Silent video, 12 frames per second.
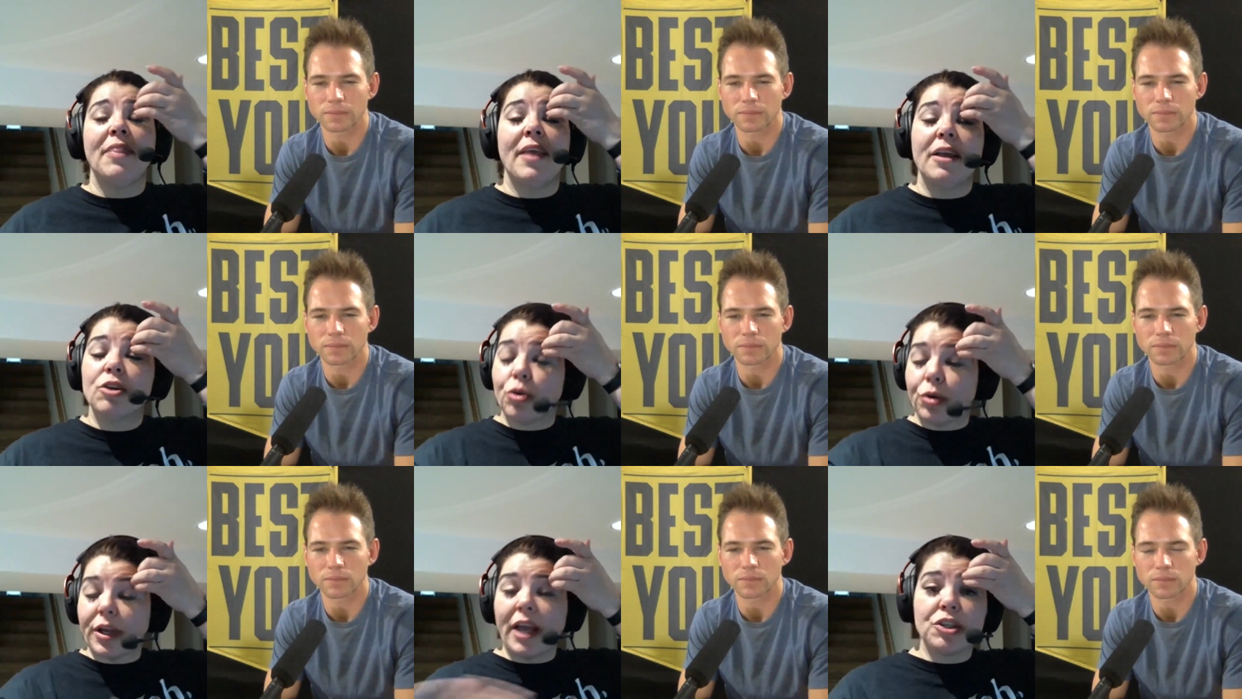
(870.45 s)
Speaker 1: and then
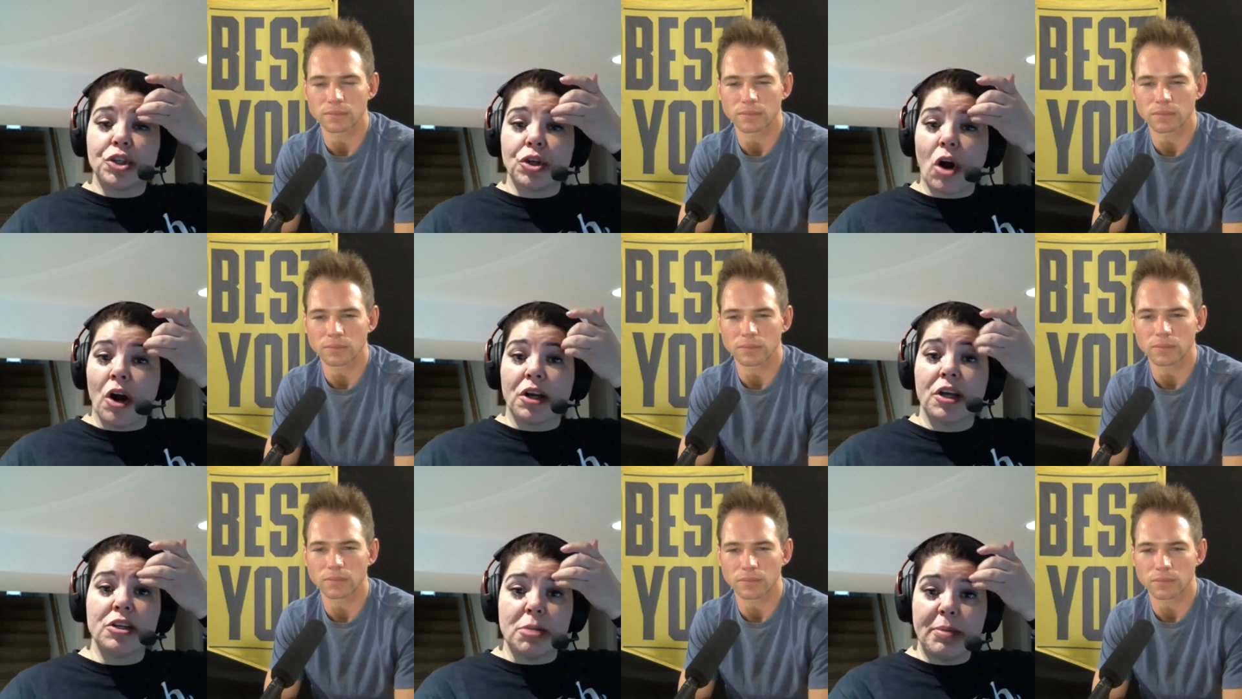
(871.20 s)
create your
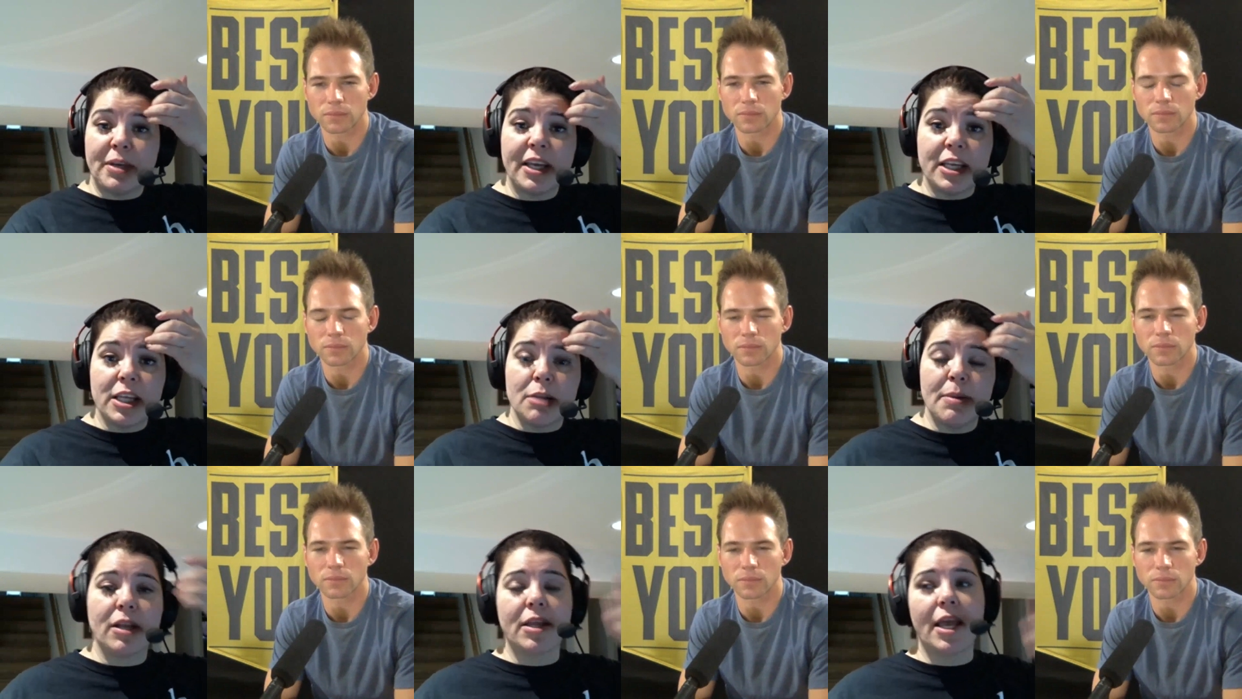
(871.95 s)
arc. Here's the beginning and
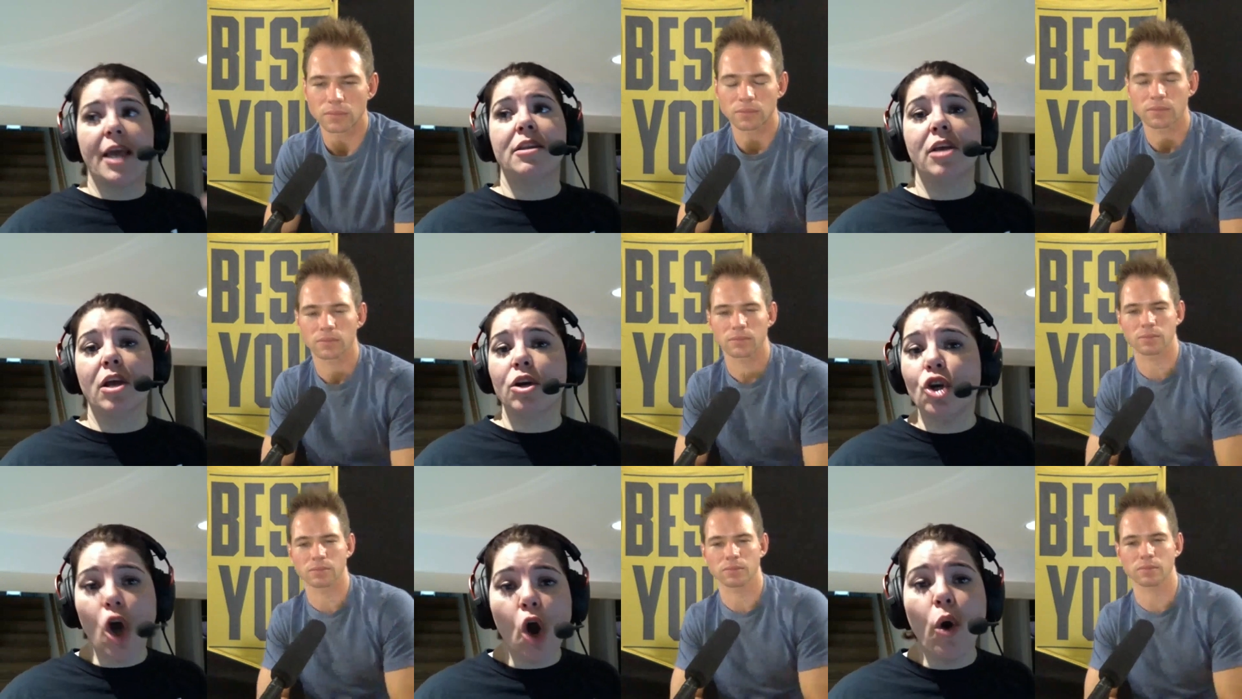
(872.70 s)
the middle and the end. The,
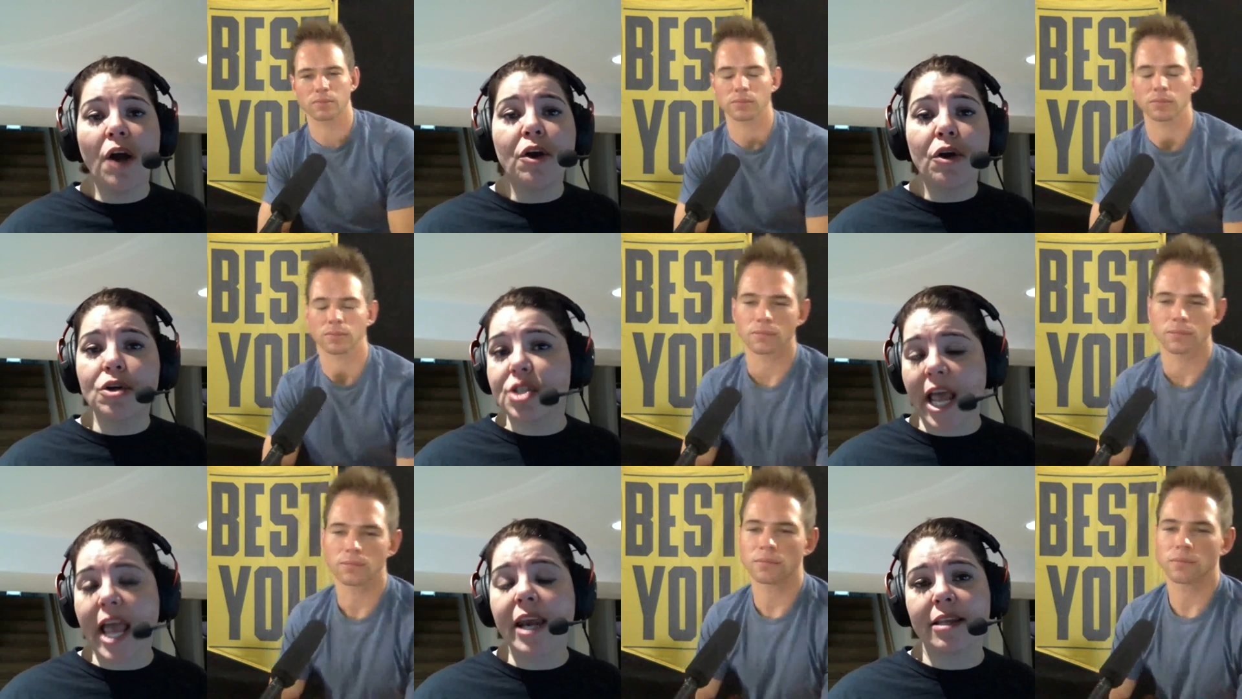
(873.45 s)
no
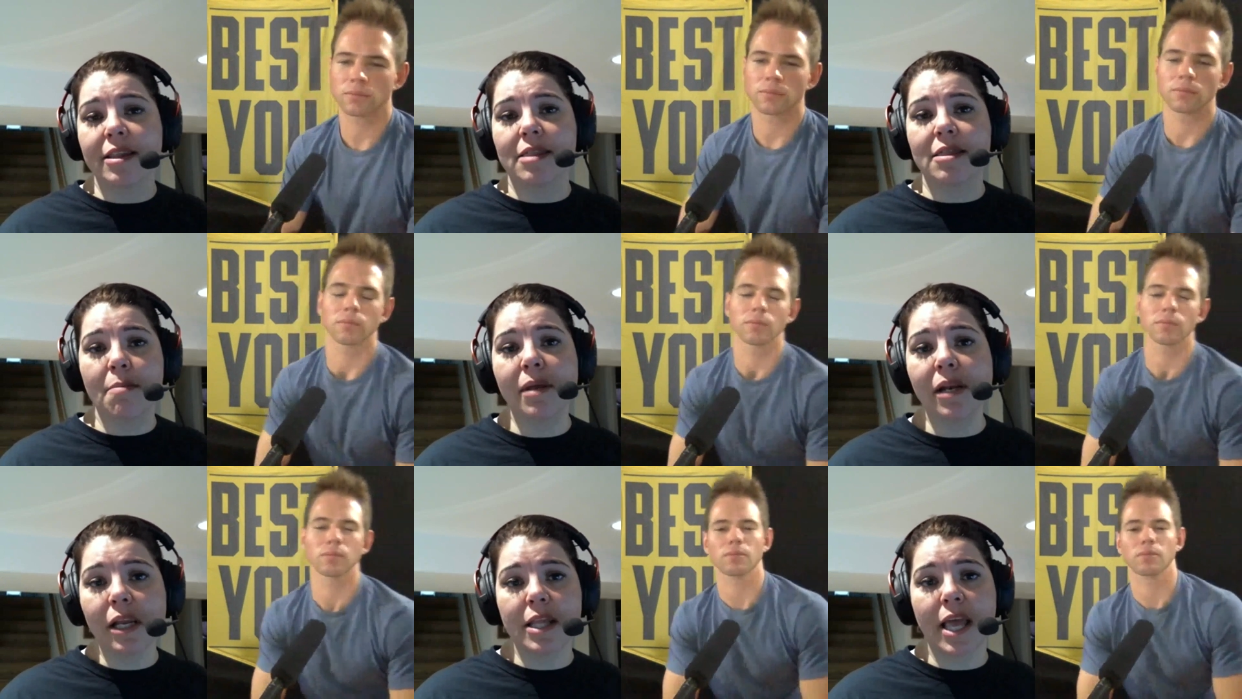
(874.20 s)
understanding that the
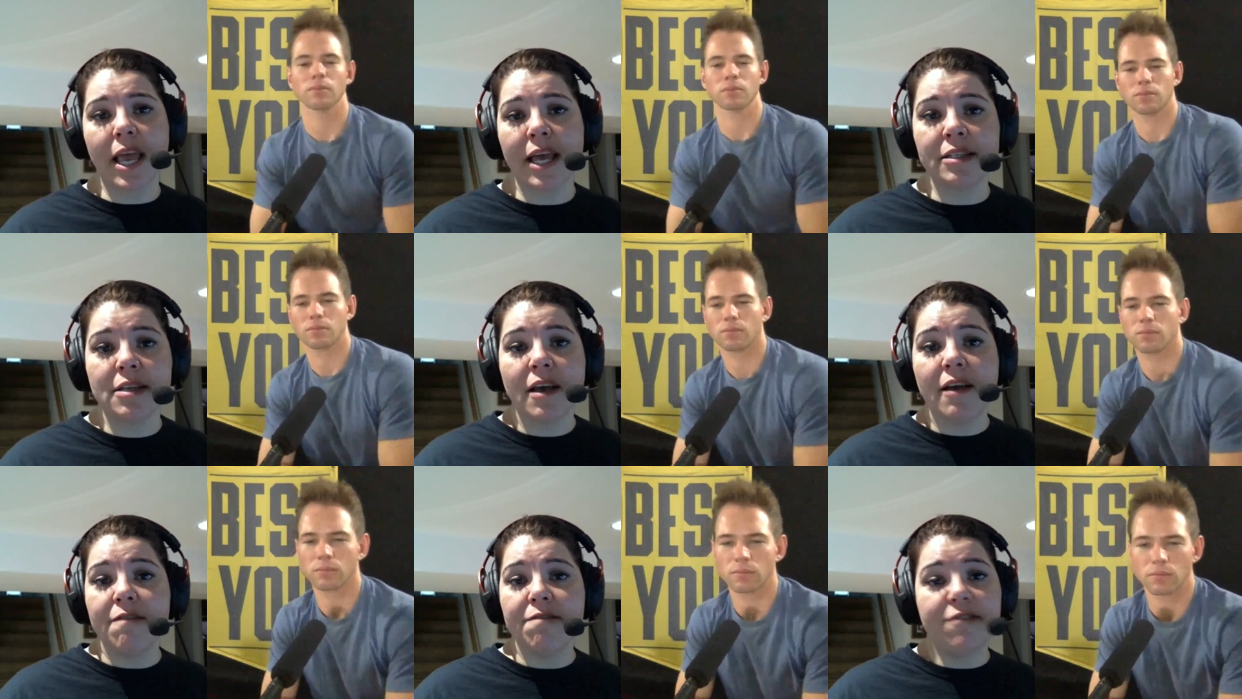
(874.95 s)
middle and the end
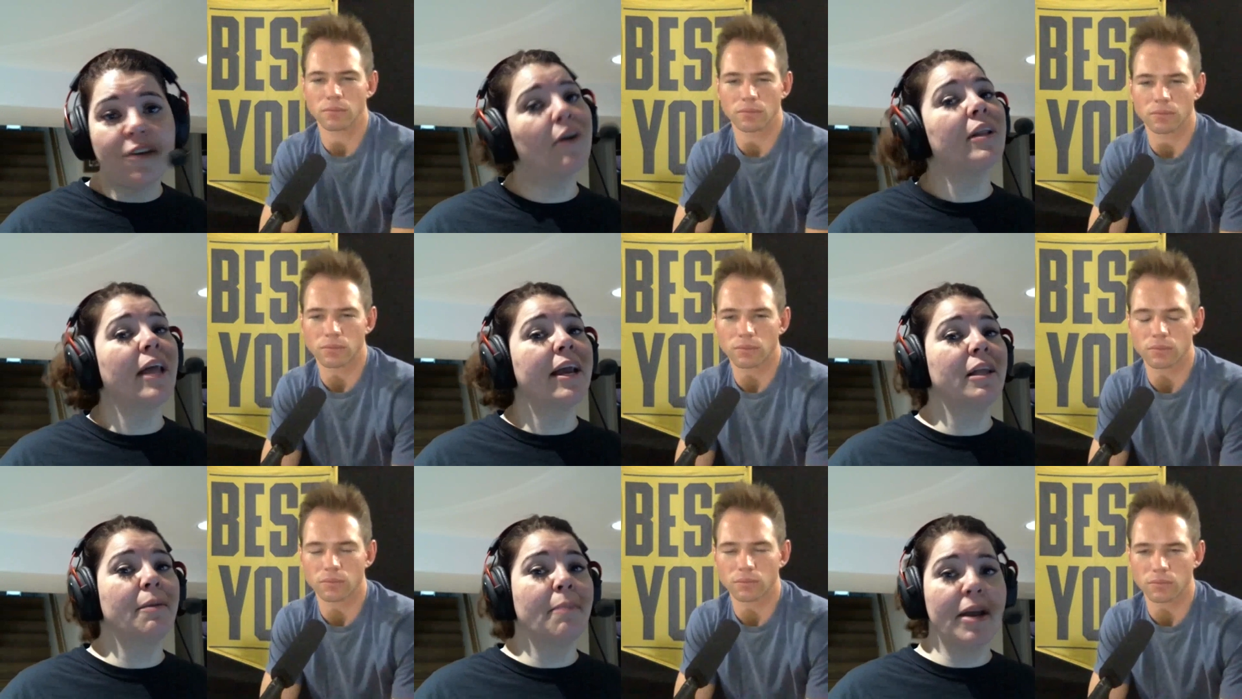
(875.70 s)
very
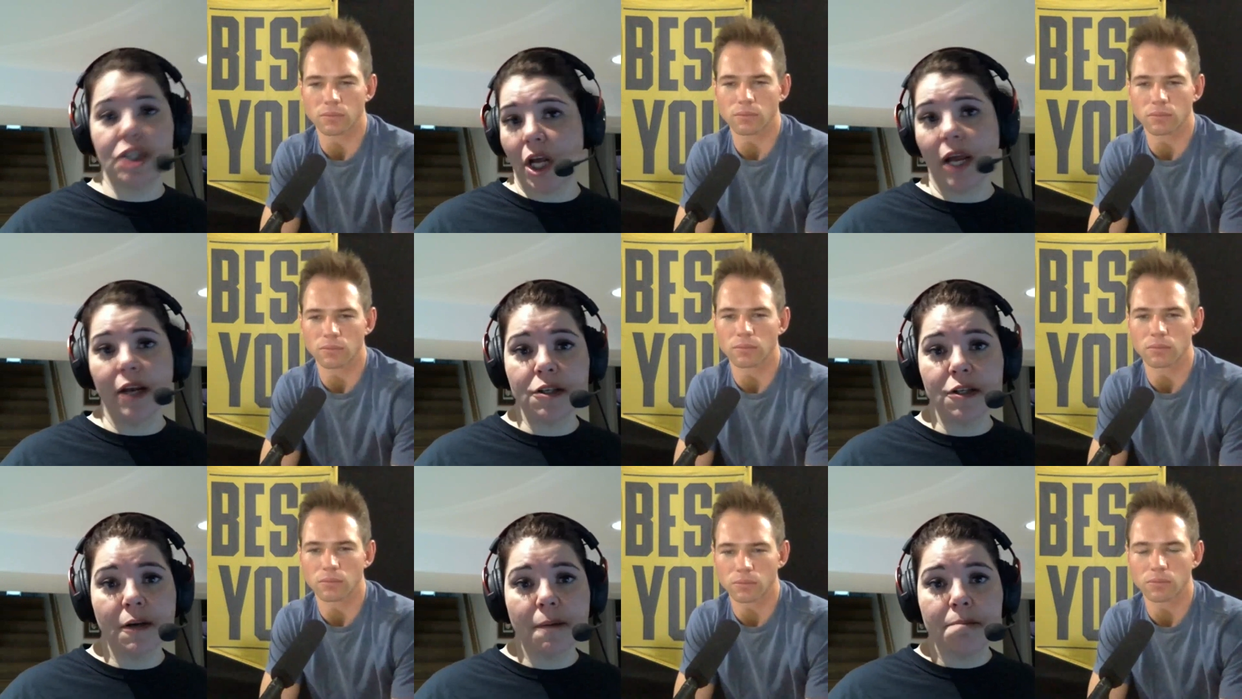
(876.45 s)
likely might
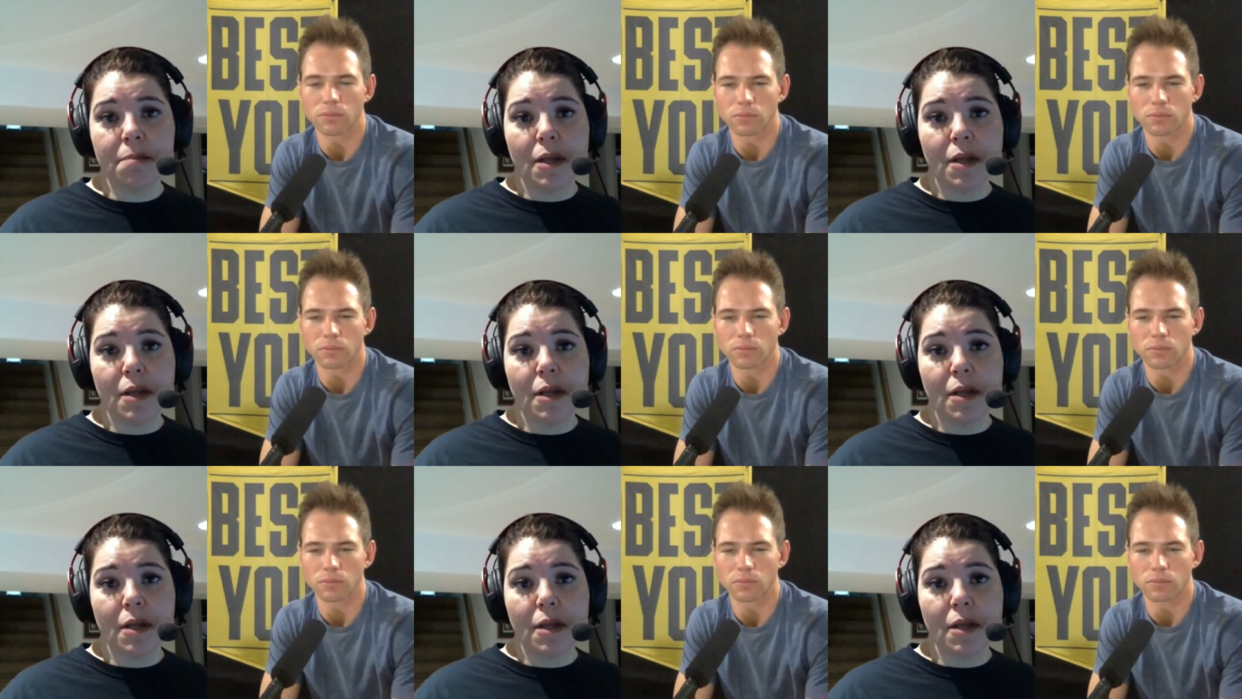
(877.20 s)
change.